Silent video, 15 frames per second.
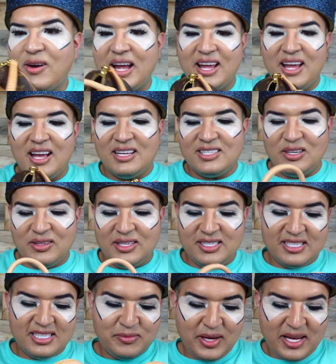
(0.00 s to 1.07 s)
Okay, so this
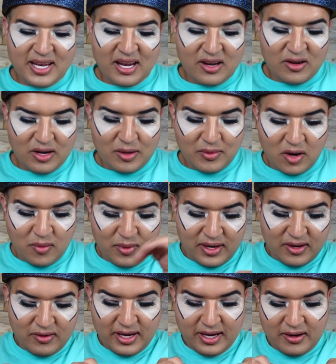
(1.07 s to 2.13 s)
is a speed nano. I'm
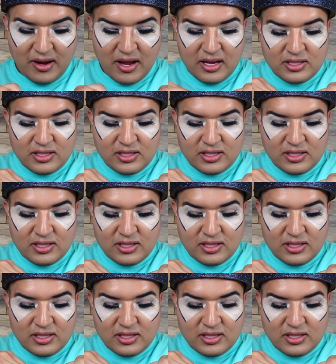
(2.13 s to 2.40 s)
opening it right here.